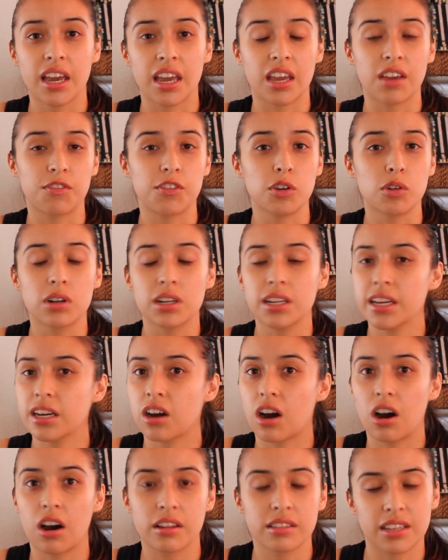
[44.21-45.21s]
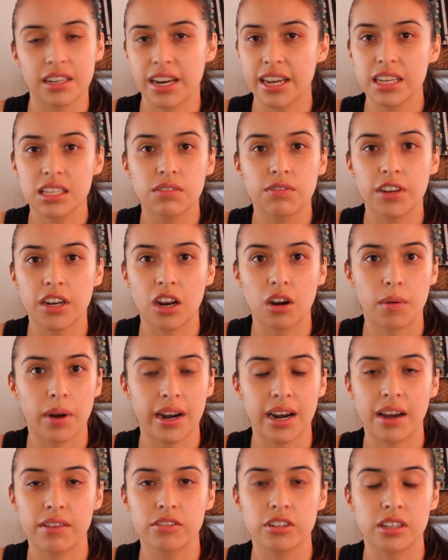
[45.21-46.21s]
If you click on the next video
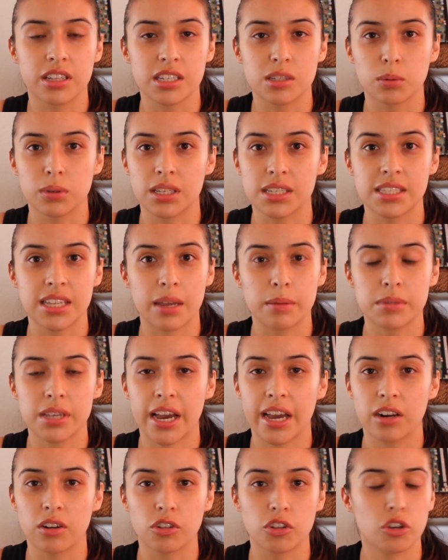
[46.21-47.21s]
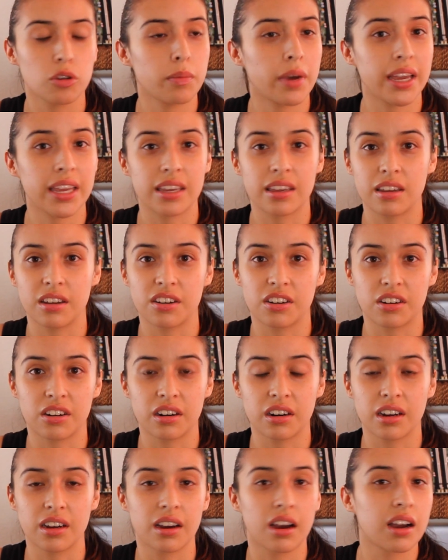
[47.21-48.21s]
right after this with the same title, you might
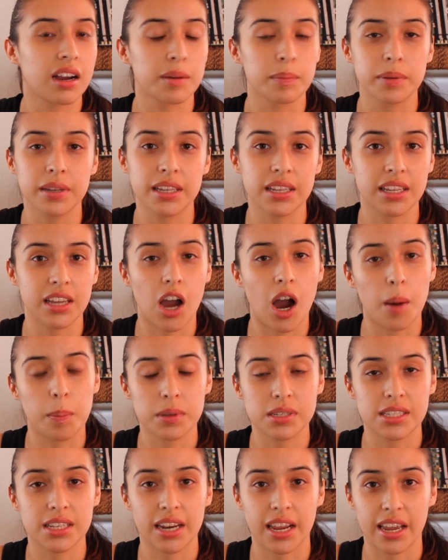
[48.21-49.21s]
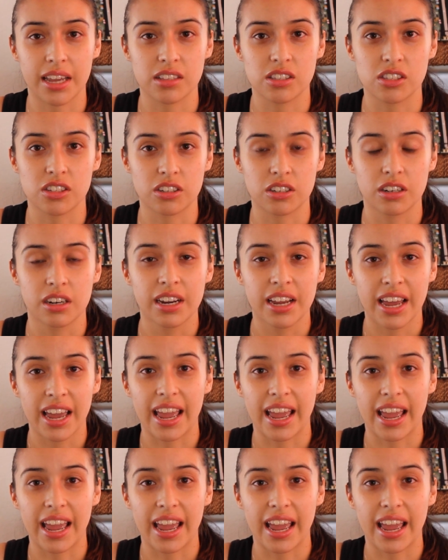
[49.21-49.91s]
hear a completely opposite answer.